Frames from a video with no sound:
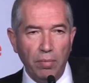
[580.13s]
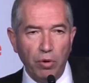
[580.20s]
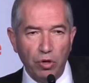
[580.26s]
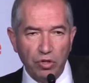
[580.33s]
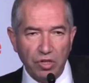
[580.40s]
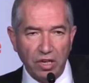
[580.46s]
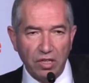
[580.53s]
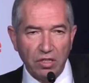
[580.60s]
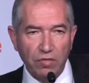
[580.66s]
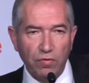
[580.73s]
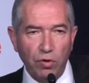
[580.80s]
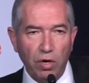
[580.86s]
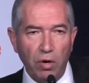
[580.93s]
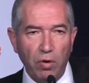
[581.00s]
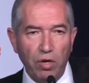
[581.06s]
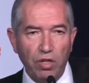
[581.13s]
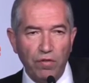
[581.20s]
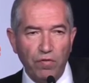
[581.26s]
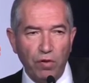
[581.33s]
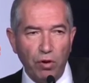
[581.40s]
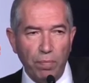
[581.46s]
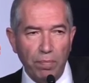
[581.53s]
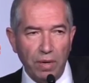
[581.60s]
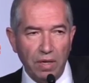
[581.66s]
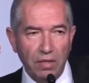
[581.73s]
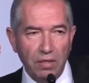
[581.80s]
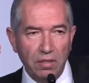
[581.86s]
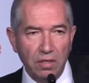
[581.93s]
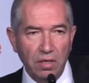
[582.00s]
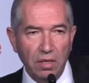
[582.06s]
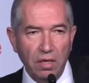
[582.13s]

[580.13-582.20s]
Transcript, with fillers: projects, for our development.